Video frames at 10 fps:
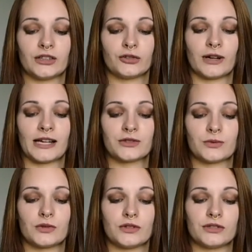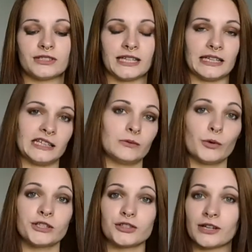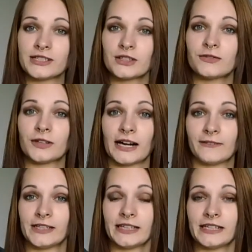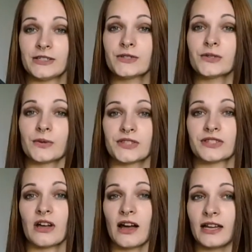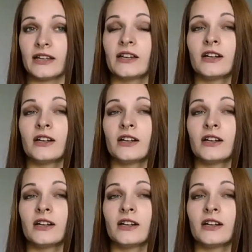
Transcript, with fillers: gradual tanning moisturizer for everyday use, so it's not